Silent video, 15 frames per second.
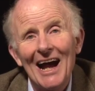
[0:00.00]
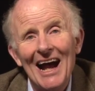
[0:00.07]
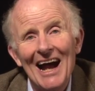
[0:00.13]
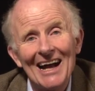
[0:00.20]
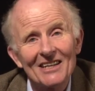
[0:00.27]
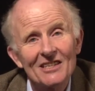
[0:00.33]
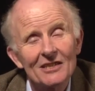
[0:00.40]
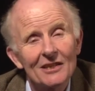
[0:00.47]

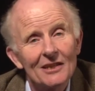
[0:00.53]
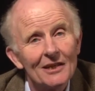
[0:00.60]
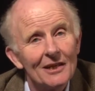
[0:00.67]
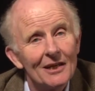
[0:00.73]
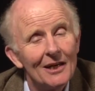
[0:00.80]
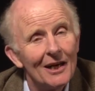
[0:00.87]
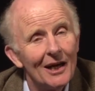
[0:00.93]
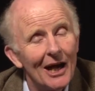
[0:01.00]
at
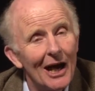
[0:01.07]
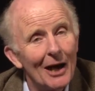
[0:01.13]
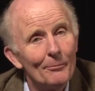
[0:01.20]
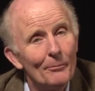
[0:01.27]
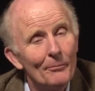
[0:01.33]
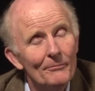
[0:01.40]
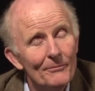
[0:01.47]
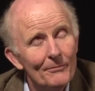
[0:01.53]

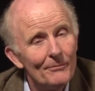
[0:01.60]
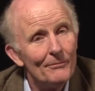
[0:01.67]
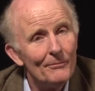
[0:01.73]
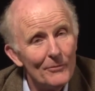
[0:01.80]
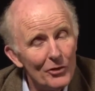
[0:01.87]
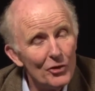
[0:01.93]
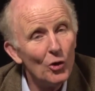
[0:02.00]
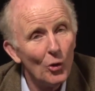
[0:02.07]

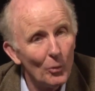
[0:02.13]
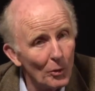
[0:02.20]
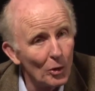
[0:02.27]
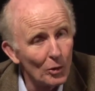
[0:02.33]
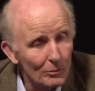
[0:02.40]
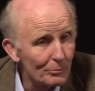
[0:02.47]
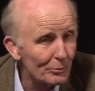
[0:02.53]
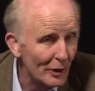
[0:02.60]

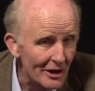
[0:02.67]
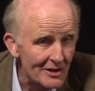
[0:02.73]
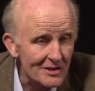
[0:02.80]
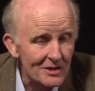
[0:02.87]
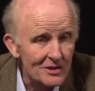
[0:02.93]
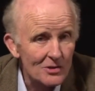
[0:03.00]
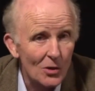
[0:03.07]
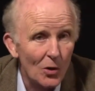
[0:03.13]
normal
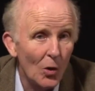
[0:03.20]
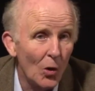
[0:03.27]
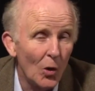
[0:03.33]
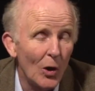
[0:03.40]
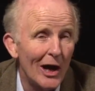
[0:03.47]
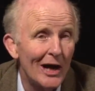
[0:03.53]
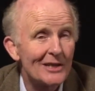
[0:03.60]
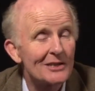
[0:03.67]
prices
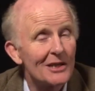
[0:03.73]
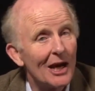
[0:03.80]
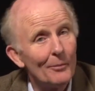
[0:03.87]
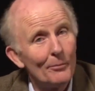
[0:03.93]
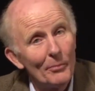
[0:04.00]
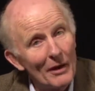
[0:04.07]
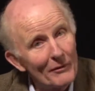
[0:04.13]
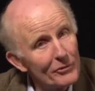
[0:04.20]
or at
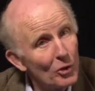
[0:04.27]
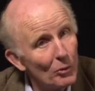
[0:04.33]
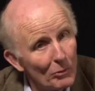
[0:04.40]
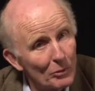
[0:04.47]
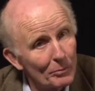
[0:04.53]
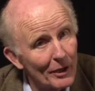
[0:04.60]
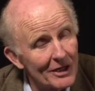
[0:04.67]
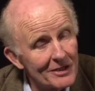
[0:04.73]
above
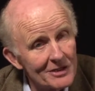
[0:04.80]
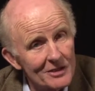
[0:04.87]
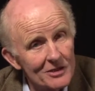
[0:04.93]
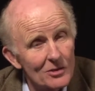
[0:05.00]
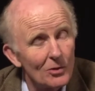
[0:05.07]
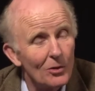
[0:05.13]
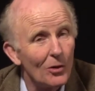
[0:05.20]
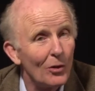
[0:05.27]
normal
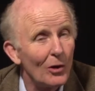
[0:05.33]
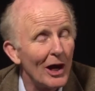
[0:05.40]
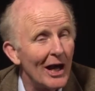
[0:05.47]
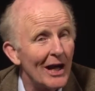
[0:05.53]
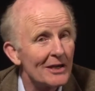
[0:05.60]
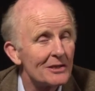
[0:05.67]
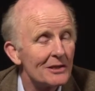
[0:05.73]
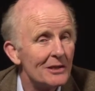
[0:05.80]
prices or
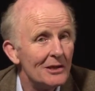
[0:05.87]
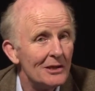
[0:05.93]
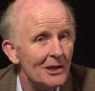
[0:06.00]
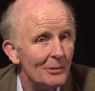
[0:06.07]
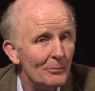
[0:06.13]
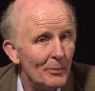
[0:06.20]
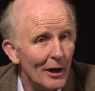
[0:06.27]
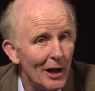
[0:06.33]
at
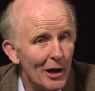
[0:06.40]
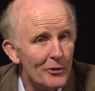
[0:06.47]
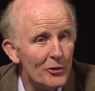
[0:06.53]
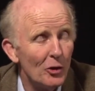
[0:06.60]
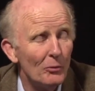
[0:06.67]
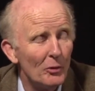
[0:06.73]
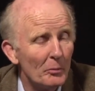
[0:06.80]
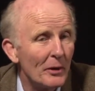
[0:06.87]
below
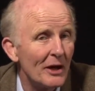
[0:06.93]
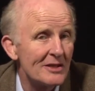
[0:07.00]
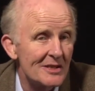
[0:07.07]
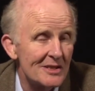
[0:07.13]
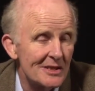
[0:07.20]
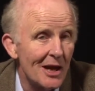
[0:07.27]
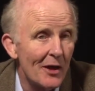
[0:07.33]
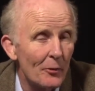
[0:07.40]
normal
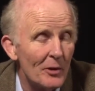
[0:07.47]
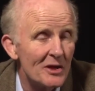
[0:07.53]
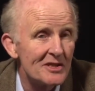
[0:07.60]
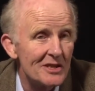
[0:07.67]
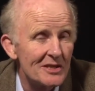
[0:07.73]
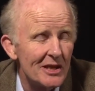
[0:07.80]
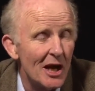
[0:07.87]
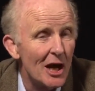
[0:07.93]
prices? In other
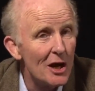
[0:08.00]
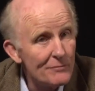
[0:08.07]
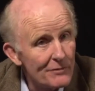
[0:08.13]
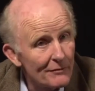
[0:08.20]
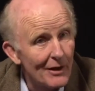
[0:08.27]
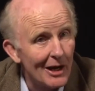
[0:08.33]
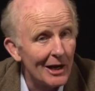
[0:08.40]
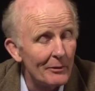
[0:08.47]
words, is it
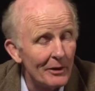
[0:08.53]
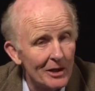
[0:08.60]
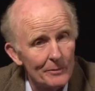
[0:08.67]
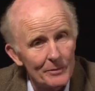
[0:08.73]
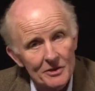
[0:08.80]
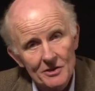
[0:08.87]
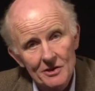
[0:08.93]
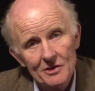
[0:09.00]
overvaluing
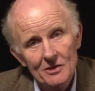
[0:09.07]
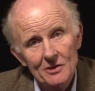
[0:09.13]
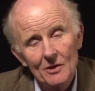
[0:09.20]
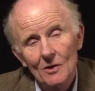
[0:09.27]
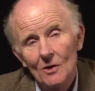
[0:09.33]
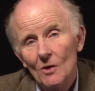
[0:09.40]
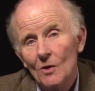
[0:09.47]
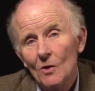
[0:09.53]
the business
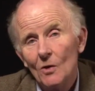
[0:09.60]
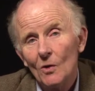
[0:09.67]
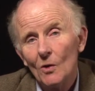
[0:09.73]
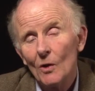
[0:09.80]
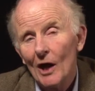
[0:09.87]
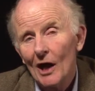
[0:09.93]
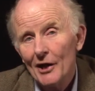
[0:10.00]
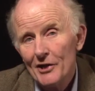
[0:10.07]

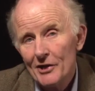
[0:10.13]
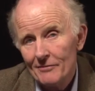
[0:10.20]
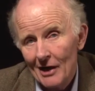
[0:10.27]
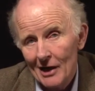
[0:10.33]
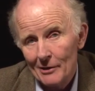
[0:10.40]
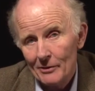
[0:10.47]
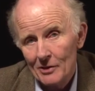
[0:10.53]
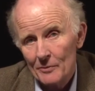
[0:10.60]
or
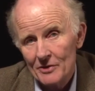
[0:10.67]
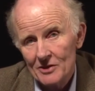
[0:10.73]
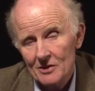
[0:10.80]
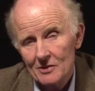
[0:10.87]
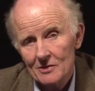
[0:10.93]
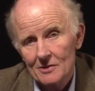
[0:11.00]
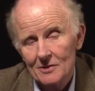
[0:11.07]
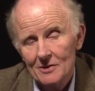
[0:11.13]
undervaluing the
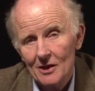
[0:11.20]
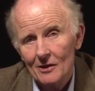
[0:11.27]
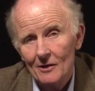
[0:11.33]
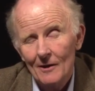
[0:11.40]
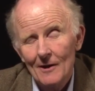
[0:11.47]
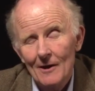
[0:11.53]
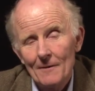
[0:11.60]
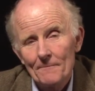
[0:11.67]
business? So